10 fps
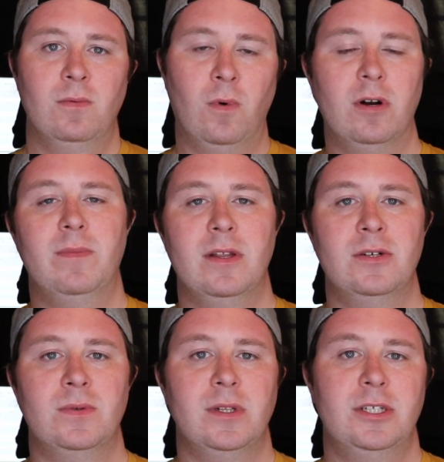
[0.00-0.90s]
Warner
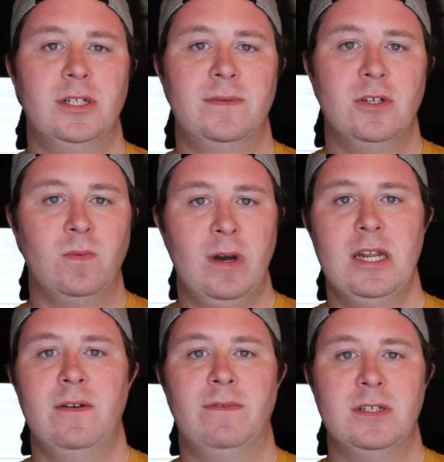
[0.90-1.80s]
Brothers really should have just
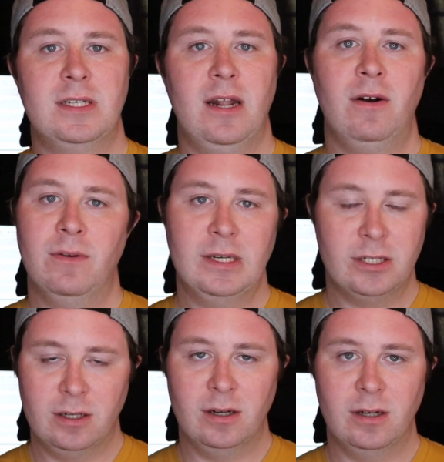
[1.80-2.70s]
waited for Snyder to
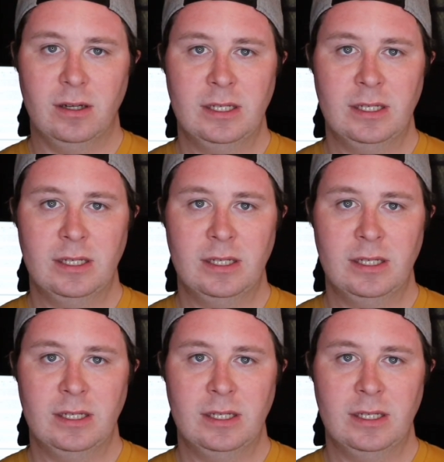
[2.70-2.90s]
return